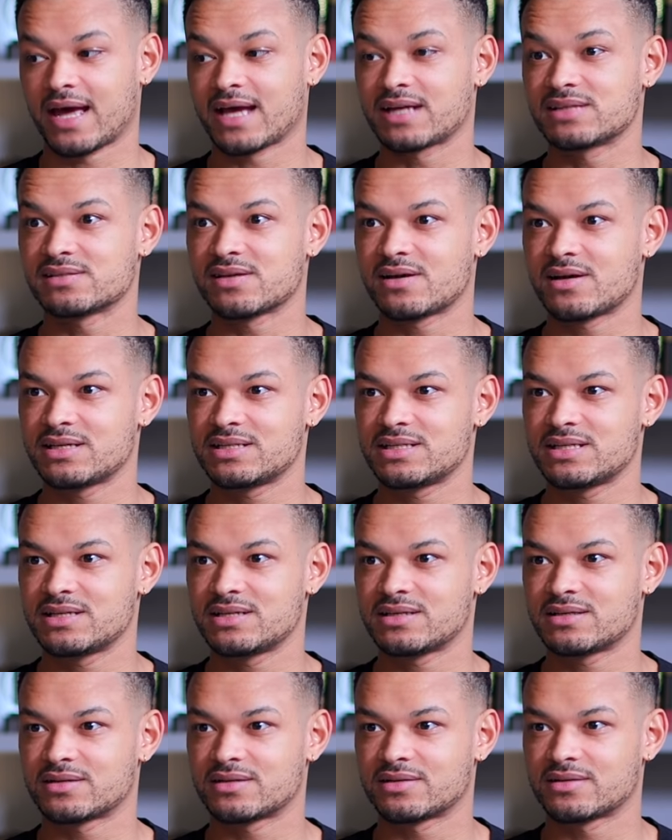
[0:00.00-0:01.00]

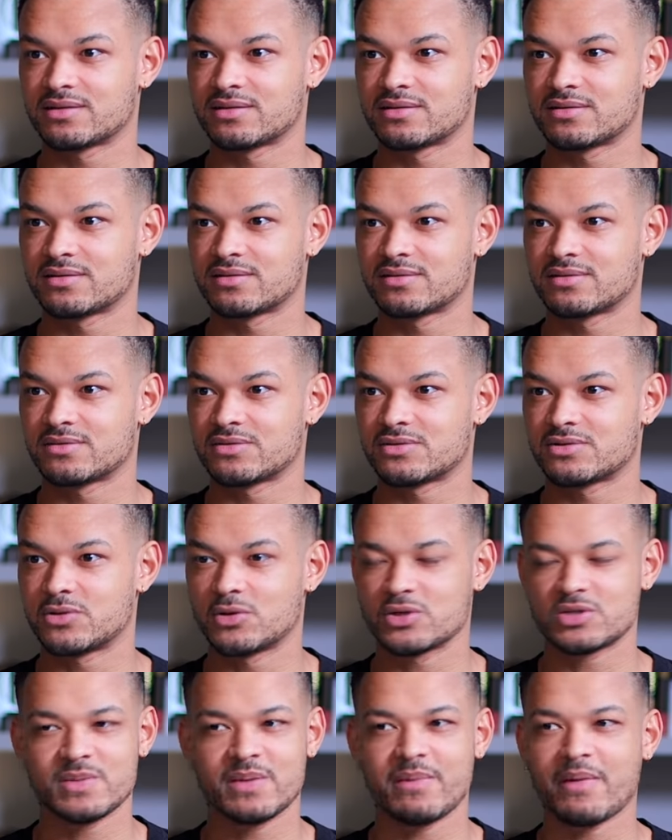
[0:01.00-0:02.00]
anxiety. Yeah.
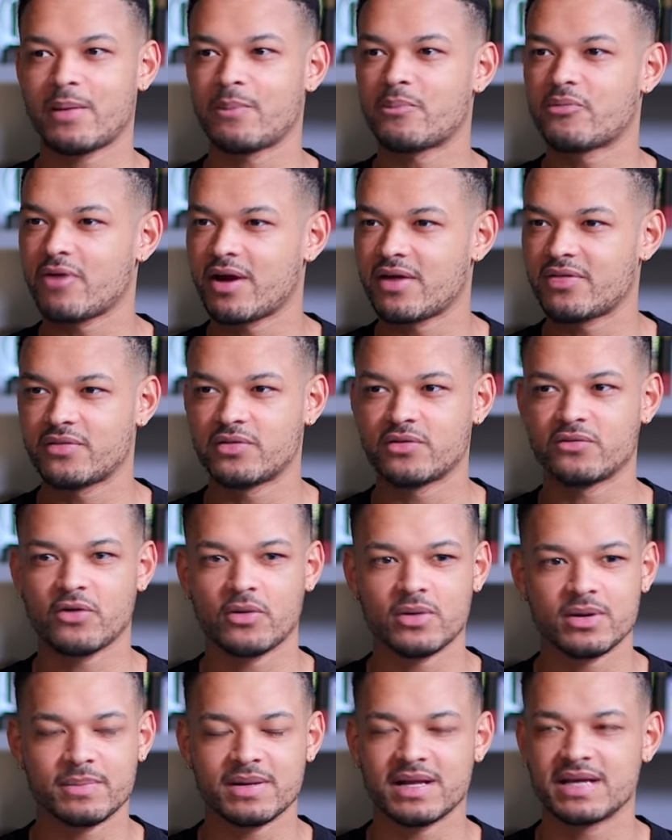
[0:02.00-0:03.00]
Talk to me about breath and the
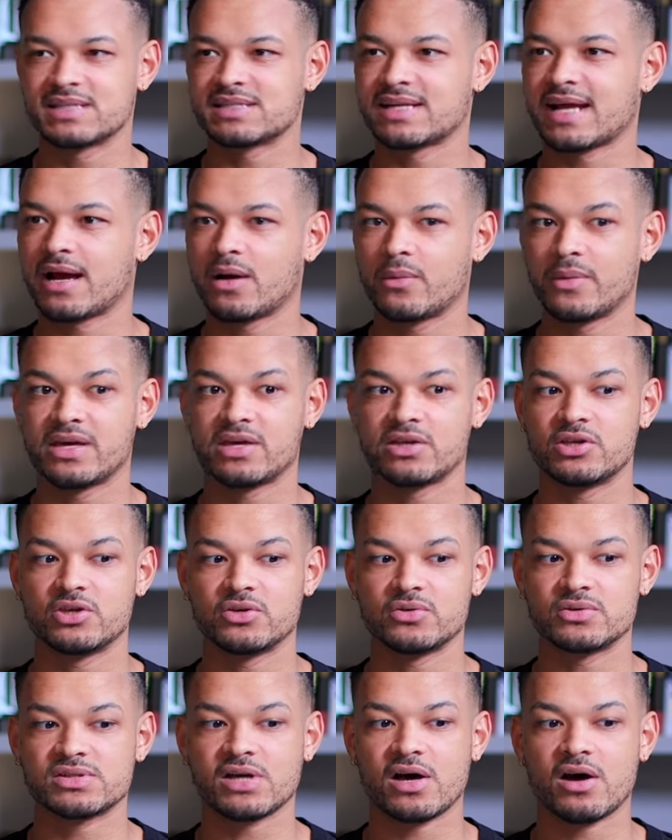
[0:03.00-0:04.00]
role it plays and how we can
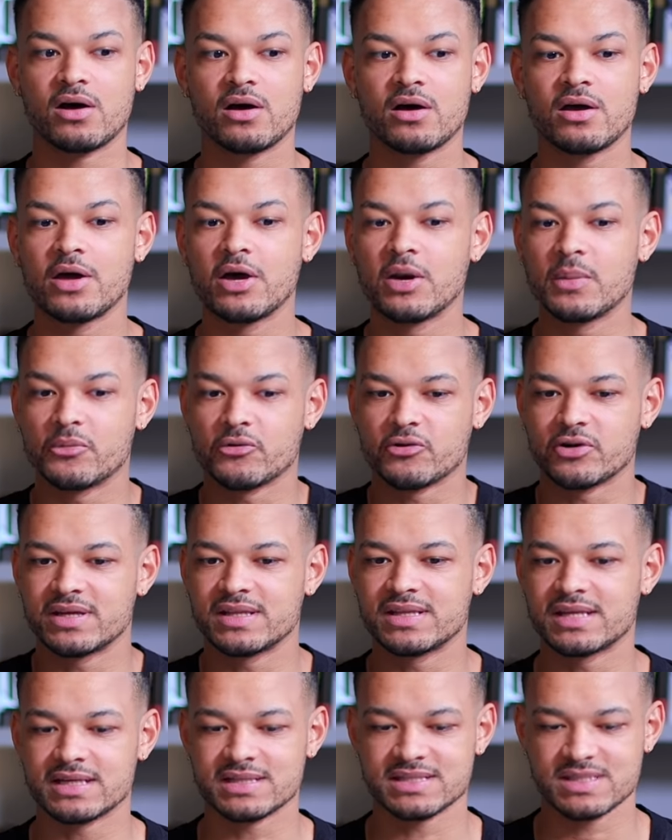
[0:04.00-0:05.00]
use our
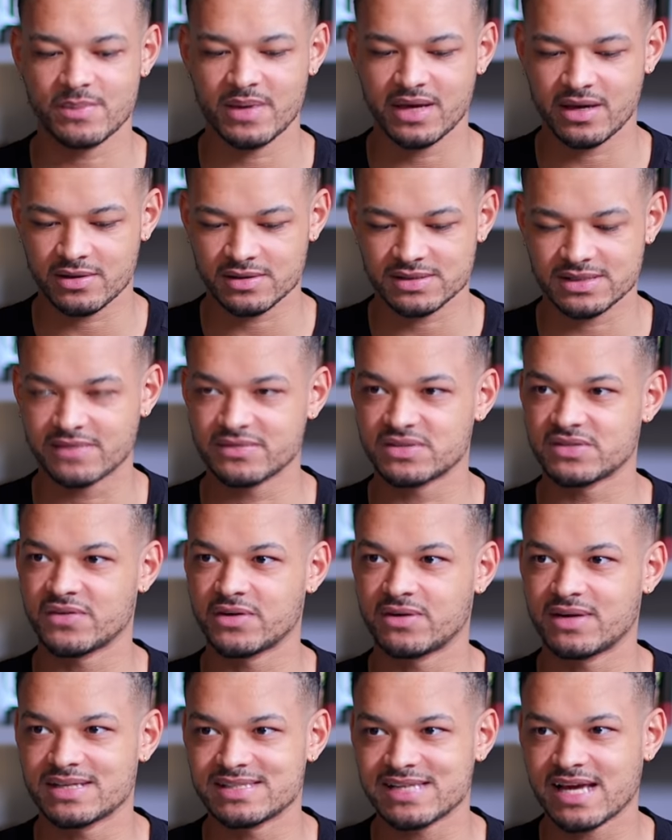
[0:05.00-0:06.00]
breathing to make ourselves
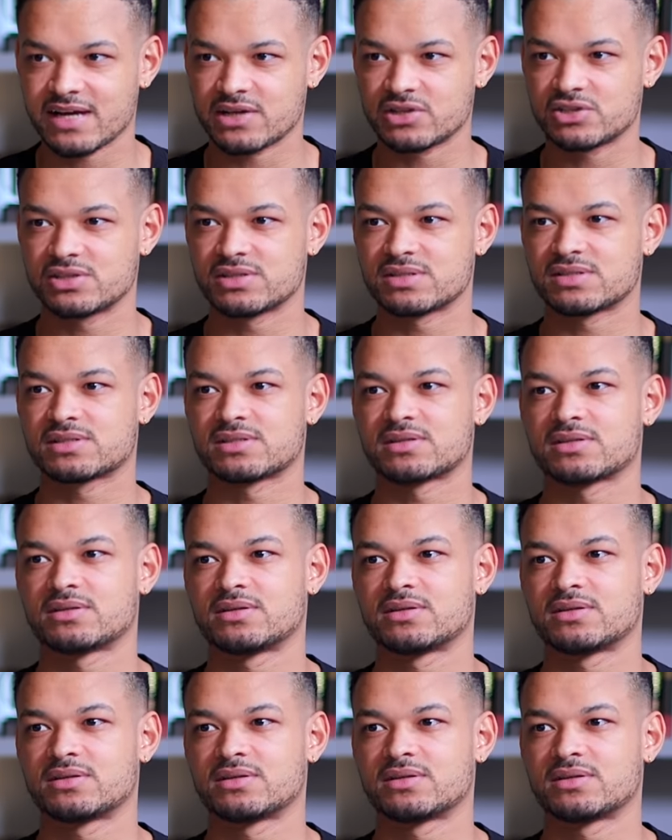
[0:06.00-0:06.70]
feel less anxious.